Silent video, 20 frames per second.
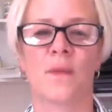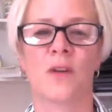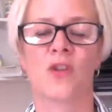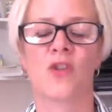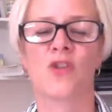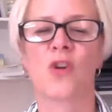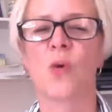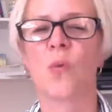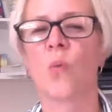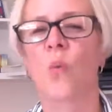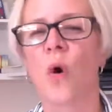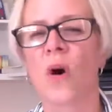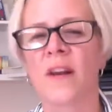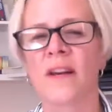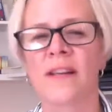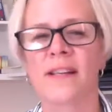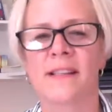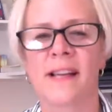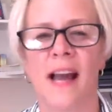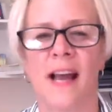So what
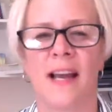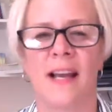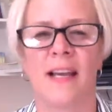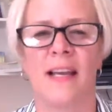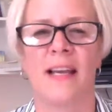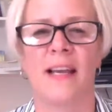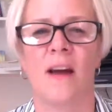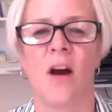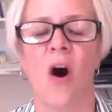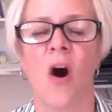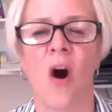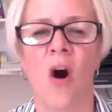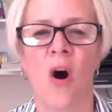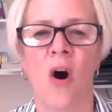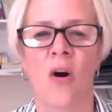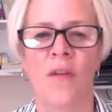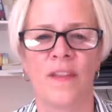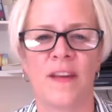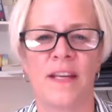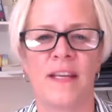exactly
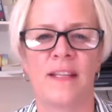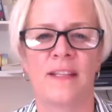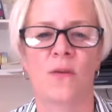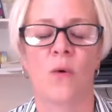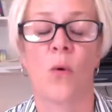are these,